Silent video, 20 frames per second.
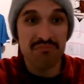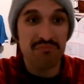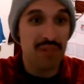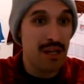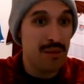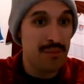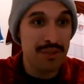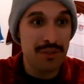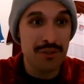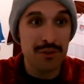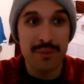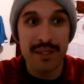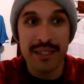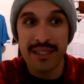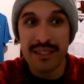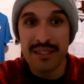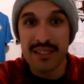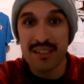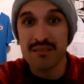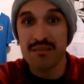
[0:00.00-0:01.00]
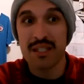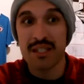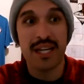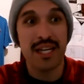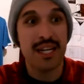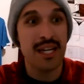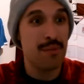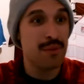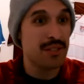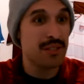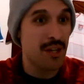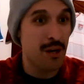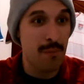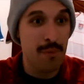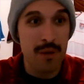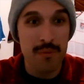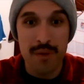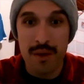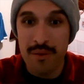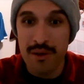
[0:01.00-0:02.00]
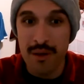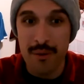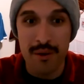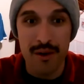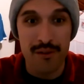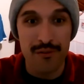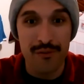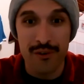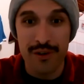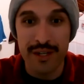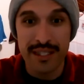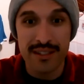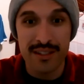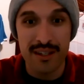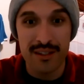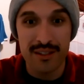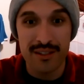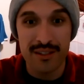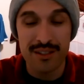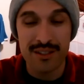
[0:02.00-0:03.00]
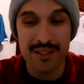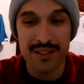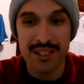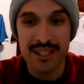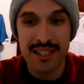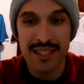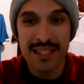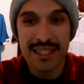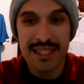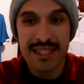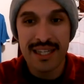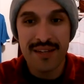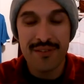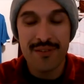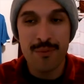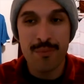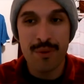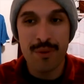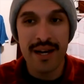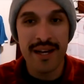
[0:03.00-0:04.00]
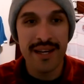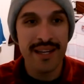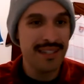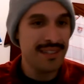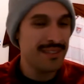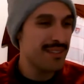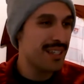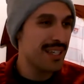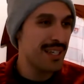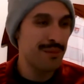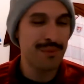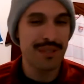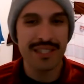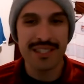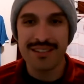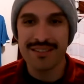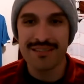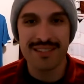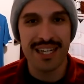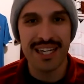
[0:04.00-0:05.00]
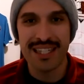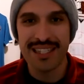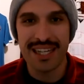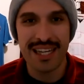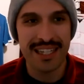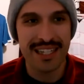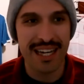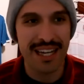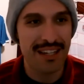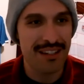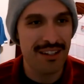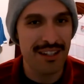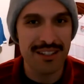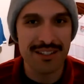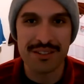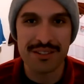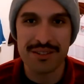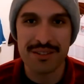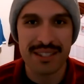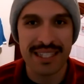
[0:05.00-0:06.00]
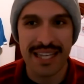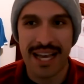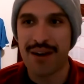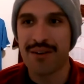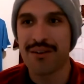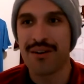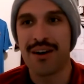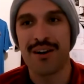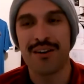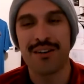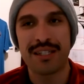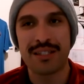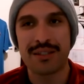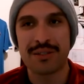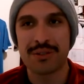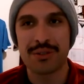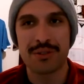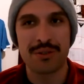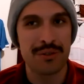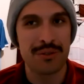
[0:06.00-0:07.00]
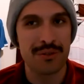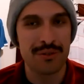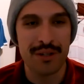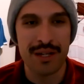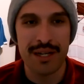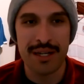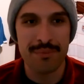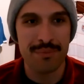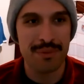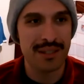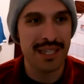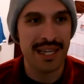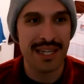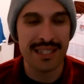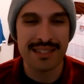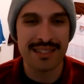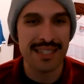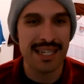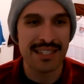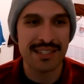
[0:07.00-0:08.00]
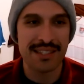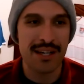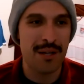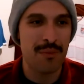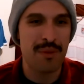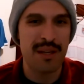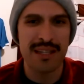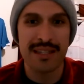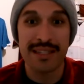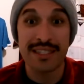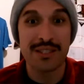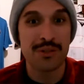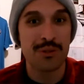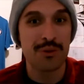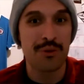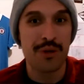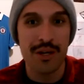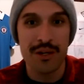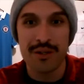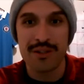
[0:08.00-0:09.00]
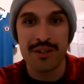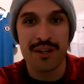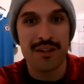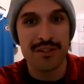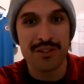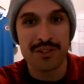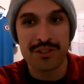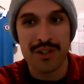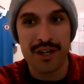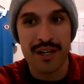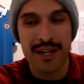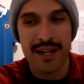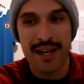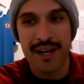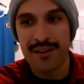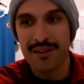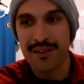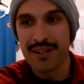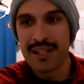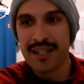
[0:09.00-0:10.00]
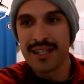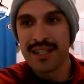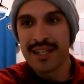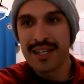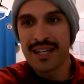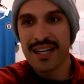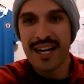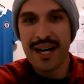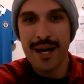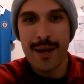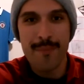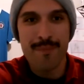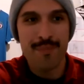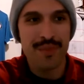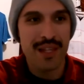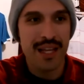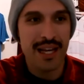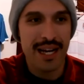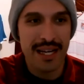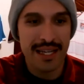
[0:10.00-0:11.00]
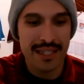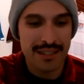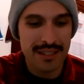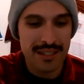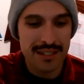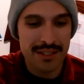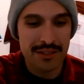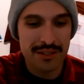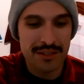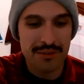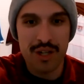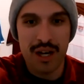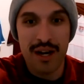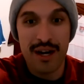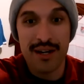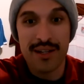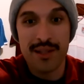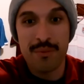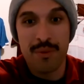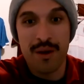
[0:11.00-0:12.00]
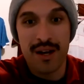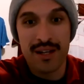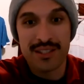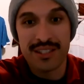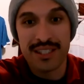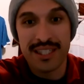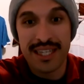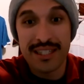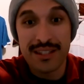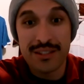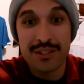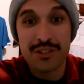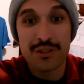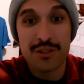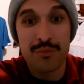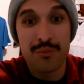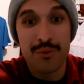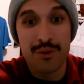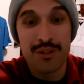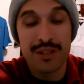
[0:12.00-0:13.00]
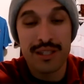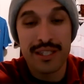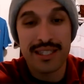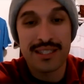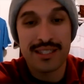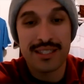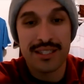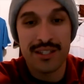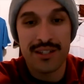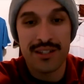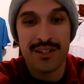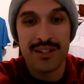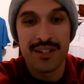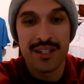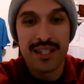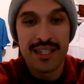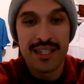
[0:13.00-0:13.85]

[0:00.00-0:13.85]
I'm assuming, again, MSRP maybe about $40. If you buy it, I mean, I kind of lost count already too, right? But that's got to be at least $200 right now that I just got out of the box. And again, there's still more things here.